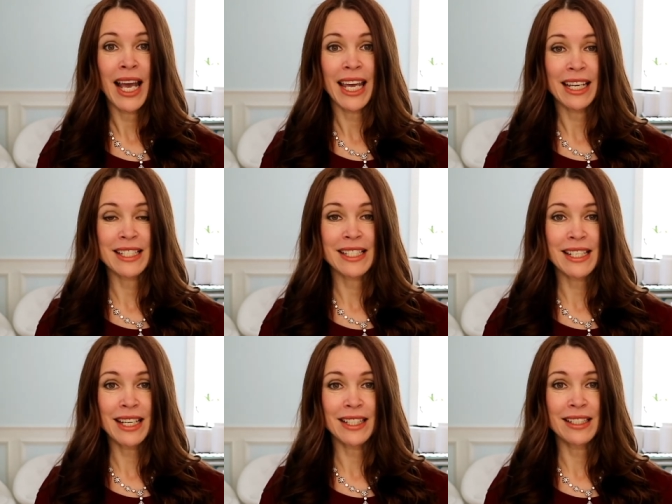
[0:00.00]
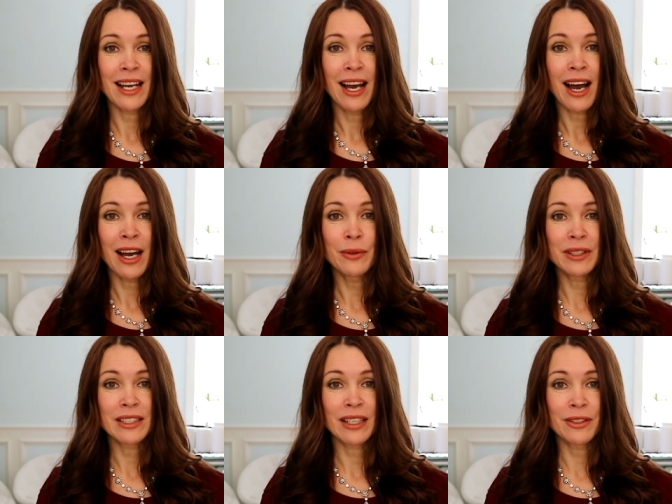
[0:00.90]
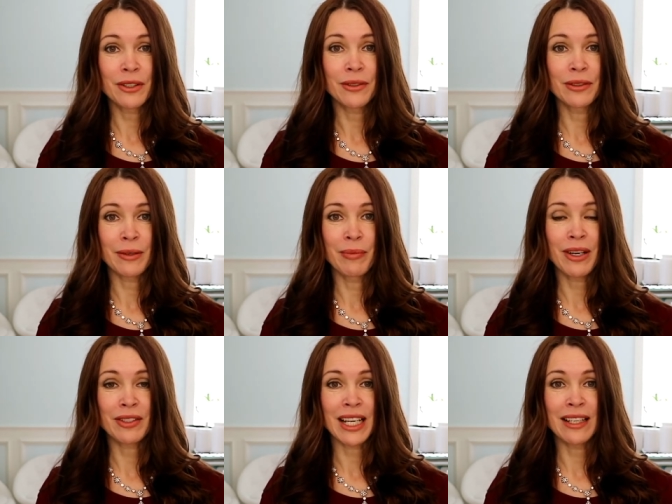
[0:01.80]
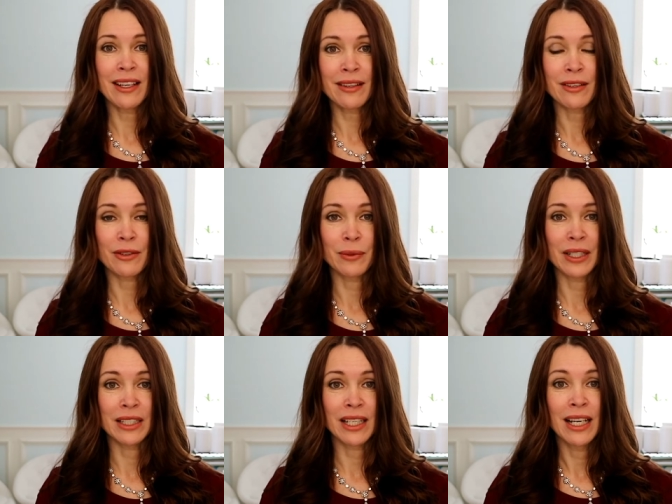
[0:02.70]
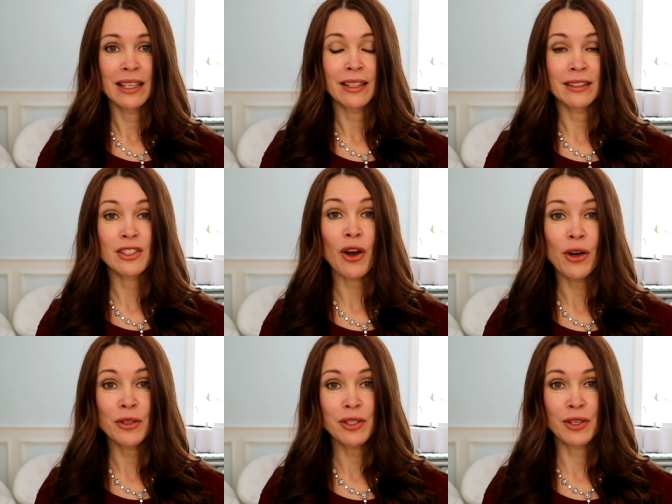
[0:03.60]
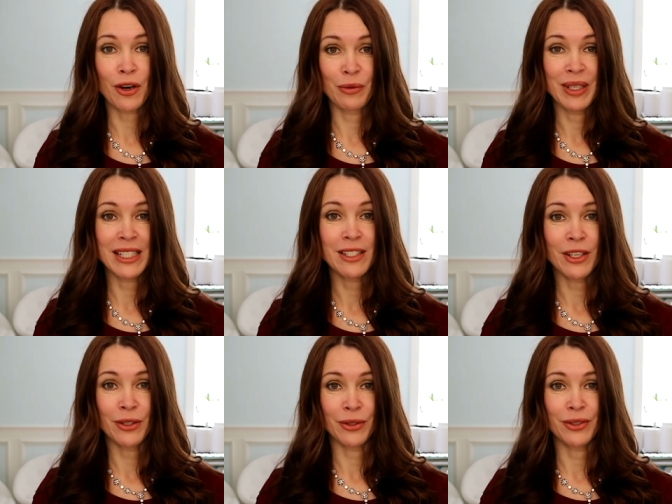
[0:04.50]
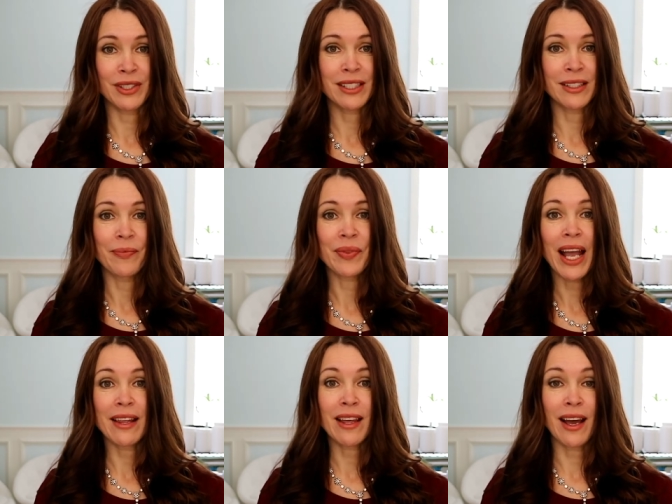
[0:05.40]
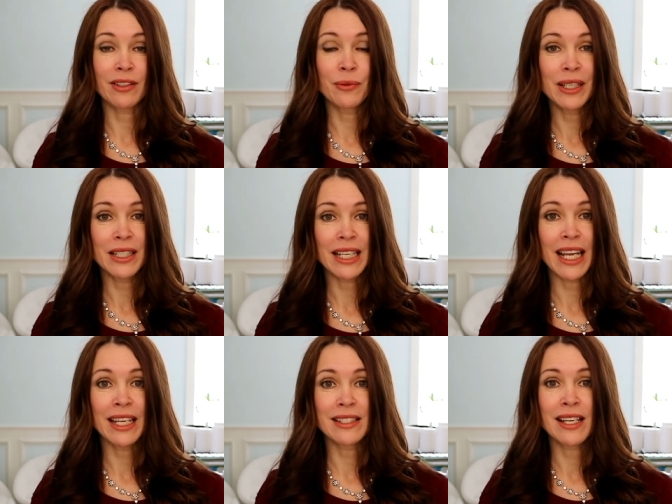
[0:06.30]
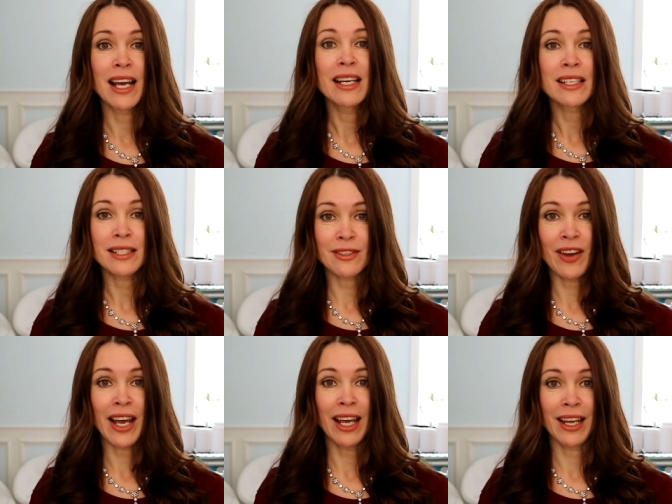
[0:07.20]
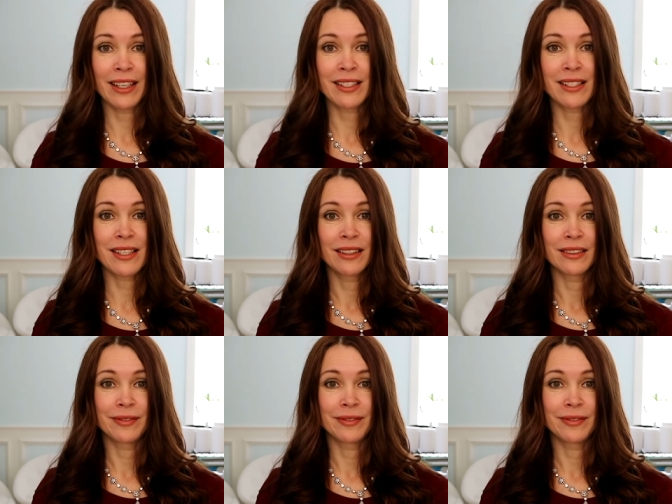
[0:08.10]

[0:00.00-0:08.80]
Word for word: Instead, I will tell you about another word that is also misused, and that word is sveiks.